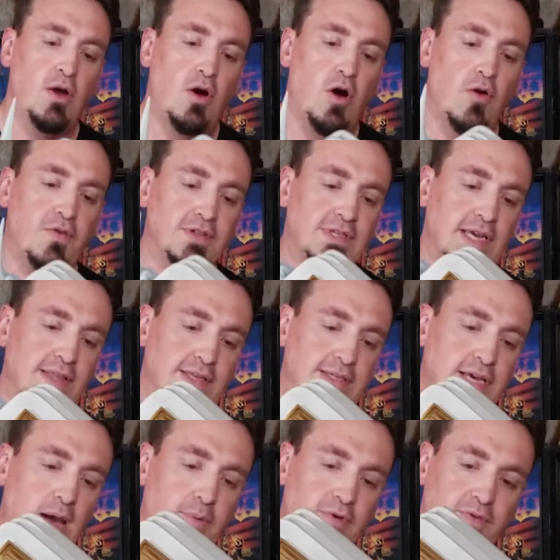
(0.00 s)
or if it's like the
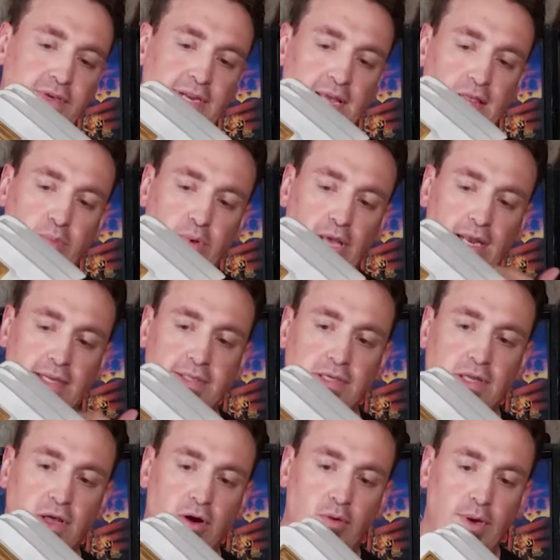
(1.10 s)
top of the Daily Planet's
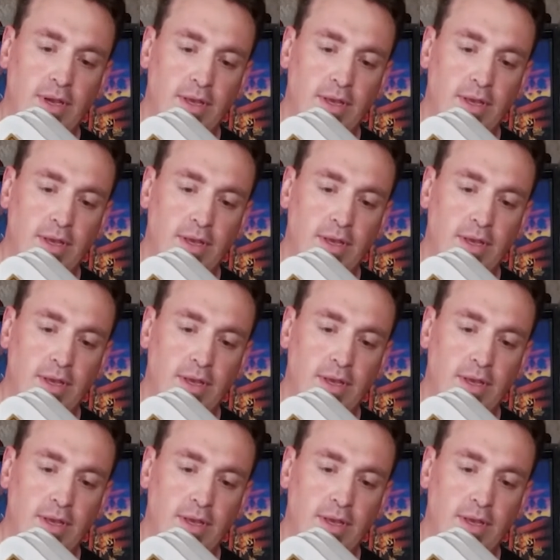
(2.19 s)
globe.